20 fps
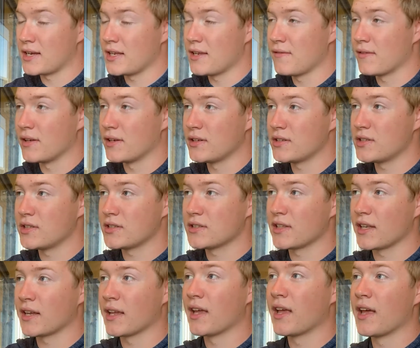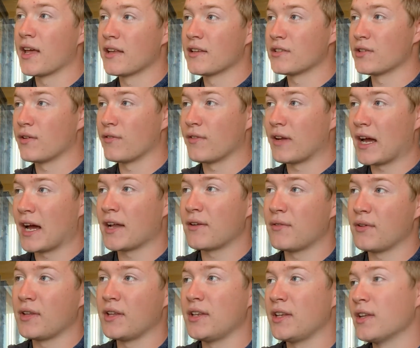even, just like, so if God
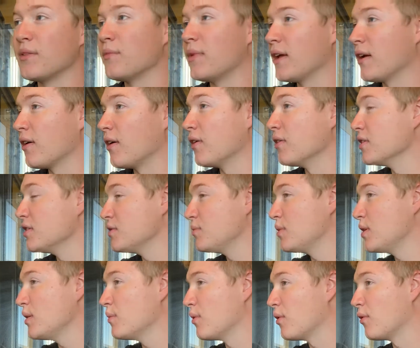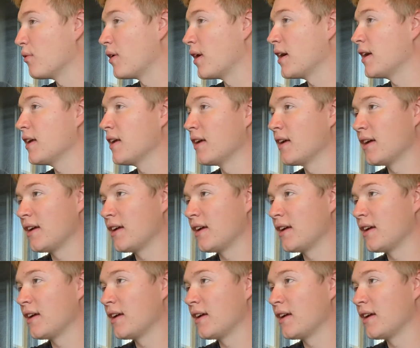really did make all these people, right?